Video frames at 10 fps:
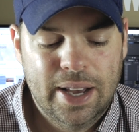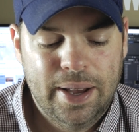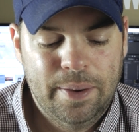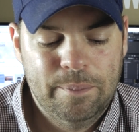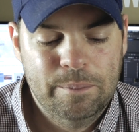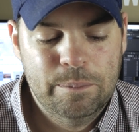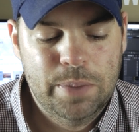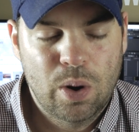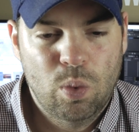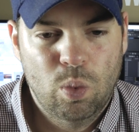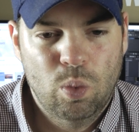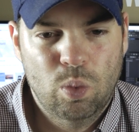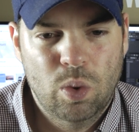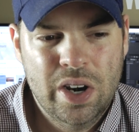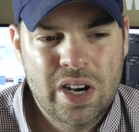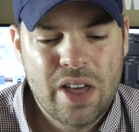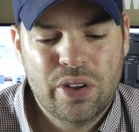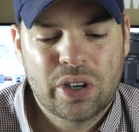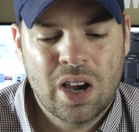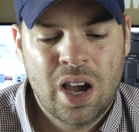But
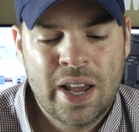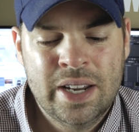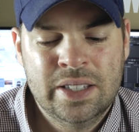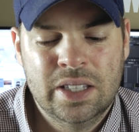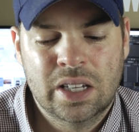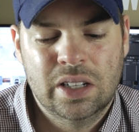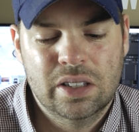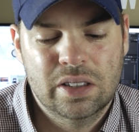another con is